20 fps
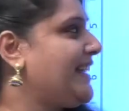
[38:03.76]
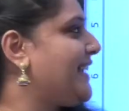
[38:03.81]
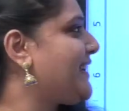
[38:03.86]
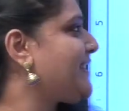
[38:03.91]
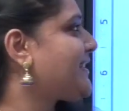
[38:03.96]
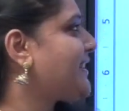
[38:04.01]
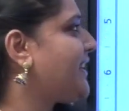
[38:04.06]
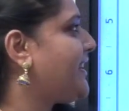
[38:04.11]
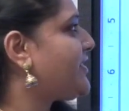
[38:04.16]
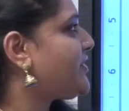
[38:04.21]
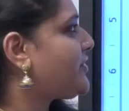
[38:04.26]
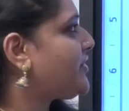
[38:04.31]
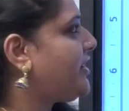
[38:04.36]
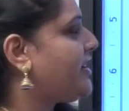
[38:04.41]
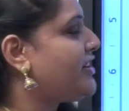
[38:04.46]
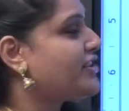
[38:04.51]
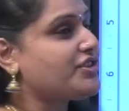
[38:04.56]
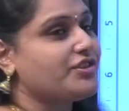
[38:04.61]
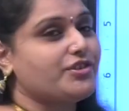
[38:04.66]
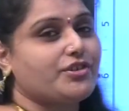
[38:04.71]
text line,
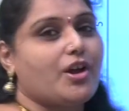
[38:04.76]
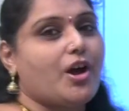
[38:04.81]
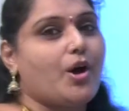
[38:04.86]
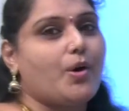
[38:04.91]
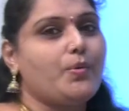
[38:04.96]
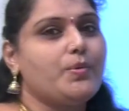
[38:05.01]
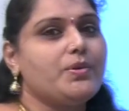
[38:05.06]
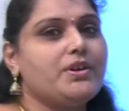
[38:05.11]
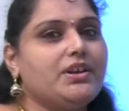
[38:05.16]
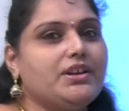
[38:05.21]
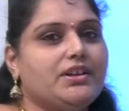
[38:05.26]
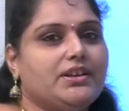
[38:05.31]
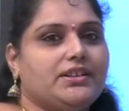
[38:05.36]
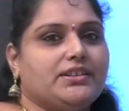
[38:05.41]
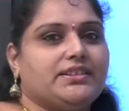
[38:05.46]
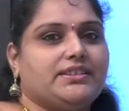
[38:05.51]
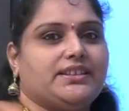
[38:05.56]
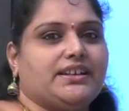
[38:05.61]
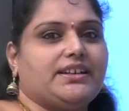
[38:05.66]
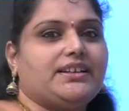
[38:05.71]
students. Now
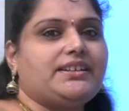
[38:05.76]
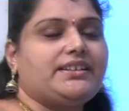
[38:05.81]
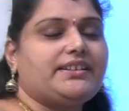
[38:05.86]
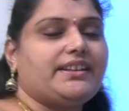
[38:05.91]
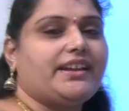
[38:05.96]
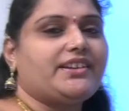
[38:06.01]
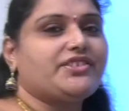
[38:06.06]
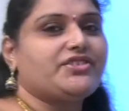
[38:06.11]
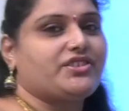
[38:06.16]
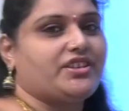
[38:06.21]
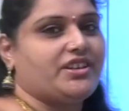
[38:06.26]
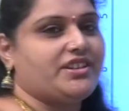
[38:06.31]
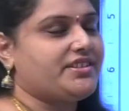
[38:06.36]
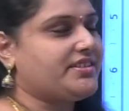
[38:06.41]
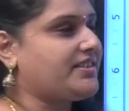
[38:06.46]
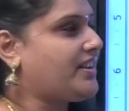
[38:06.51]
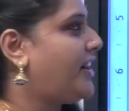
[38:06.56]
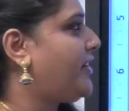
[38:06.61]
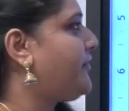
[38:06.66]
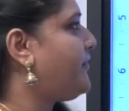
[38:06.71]
the text is
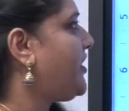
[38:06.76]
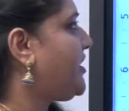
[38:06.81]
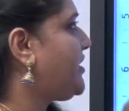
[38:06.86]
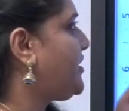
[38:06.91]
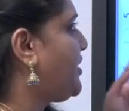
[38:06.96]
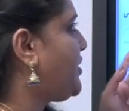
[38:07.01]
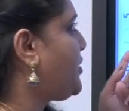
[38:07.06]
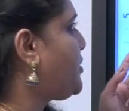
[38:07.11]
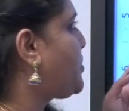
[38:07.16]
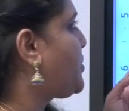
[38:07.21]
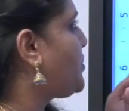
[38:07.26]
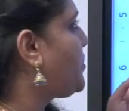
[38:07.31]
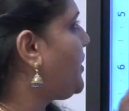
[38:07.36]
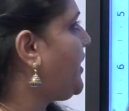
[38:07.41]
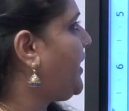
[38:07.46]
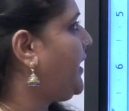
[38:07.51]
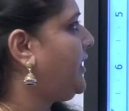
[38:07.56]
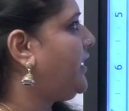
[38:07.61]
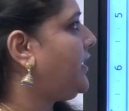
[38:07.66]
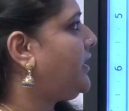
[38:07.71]
converted to
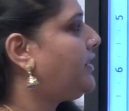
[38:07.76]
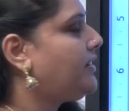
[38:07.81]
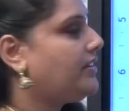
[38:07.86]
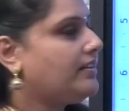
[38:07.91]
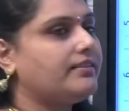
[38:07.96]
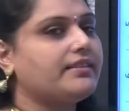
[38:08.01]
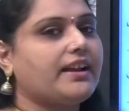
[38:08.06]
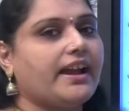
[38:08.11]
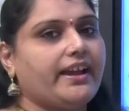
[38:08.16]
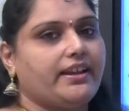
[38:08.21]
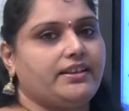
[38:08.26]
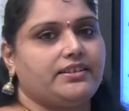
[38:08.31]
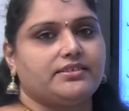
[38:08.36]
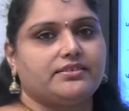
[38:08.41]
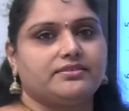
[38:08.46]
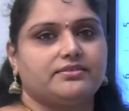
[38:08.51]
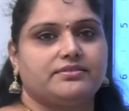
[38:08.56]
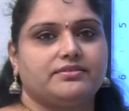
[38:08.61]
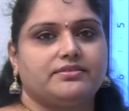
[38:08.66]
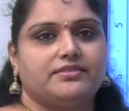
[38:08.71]
Hindi,
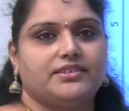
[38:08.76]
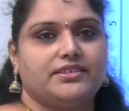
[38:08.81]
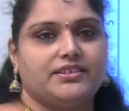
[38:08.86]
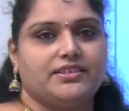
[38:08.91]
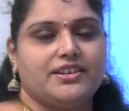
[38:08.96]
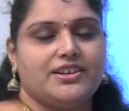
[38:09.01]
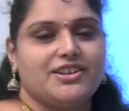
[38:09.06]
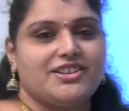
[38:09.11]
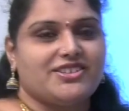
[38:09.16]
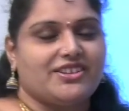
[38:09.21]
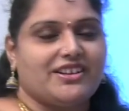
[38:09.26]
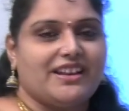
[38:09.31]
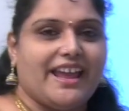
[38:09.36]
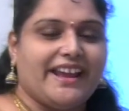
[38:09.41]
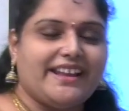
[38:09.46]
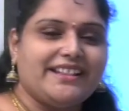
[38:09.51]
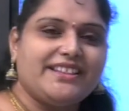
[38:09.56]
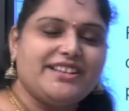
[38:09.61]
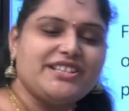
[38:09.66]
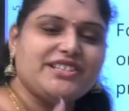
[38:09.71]
right? So
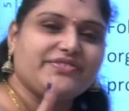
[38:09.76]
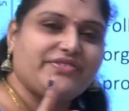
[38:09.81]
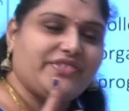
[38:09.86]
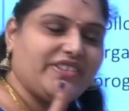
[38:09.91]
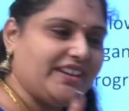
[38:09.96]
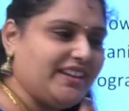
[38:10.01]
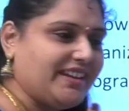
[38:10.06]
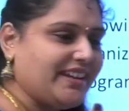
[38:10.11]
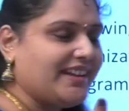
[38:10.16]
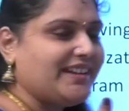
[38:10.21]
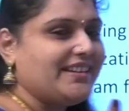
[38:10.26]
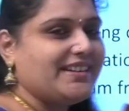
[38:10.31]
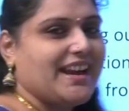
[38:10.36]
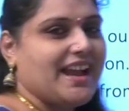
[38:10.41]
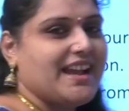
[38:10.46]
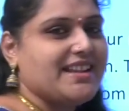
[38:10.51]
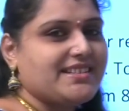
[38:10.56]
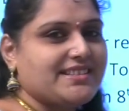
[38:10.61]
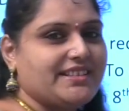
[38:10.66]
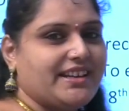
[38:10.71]
like this we can
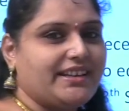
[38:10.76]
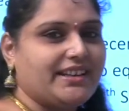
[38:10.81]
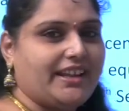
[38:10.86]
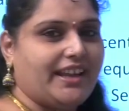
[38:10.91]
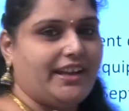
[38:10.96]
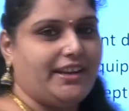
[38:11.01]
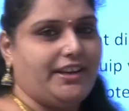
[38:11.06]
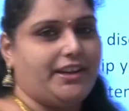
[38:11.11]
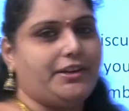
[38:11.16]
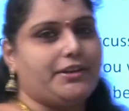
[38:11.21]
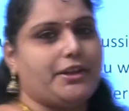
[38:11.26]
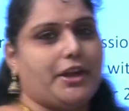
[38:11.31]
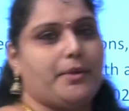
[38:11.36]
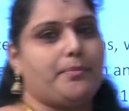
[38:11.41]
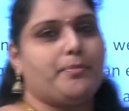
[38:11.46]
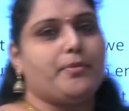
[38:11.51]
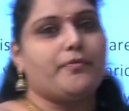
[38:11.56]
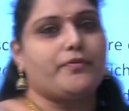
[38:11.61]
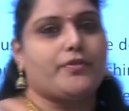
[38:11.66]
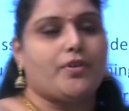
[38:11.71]
translate any
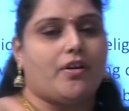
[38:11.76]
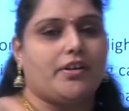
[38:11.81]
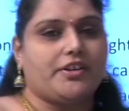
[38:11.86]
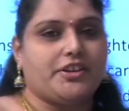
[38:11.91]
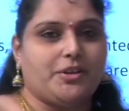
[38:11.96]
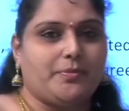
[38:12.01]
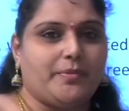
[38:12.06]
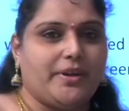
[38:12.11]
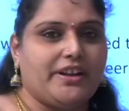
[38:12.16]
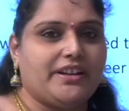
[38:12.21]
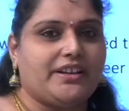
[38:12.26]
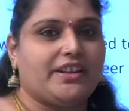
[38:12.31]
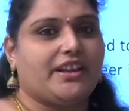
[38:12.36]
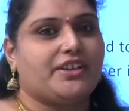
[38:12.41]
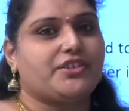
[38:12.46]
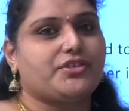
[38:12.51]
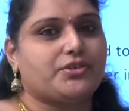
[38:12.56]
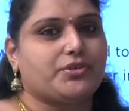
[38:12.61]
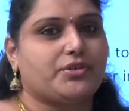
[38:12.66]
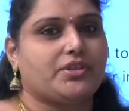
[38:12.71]
type of document
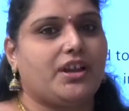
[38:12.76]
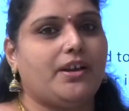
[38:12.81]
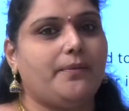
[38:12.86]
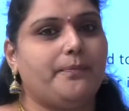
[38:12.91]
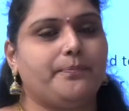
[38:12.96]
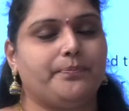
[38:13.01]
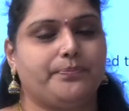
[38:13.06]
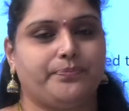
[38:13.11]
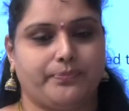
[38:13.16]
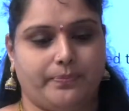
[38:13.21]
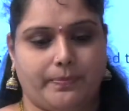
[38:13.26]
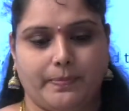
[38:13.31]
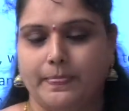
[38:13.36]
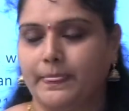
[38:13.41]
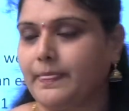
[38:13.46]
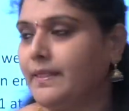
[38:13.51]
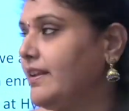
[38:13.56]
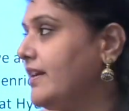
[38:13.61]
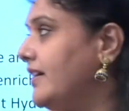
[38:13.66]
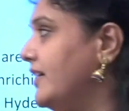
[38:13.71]
text to the
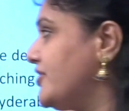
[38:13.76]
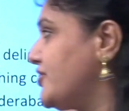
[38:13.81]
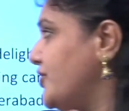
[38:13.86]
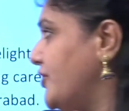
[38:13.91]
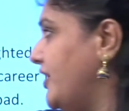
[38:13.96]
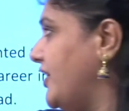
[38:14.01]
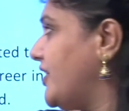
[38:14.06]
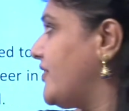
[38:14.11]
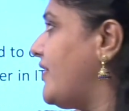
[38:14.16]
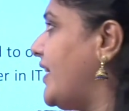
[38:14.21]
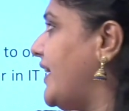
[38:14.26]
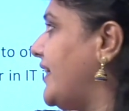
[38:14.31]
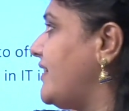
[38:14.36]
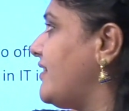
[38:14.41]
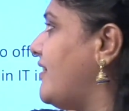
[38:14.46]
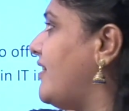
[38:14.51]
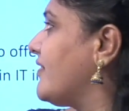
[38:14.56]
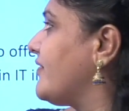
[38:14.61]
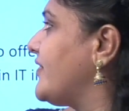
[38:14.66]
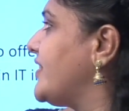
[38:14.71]
required
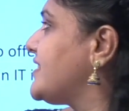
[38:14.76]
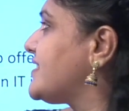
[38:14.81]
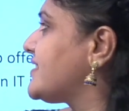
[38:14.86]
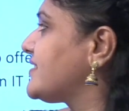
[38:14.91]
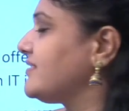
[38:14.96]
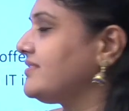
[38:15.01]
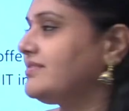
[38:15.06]
language.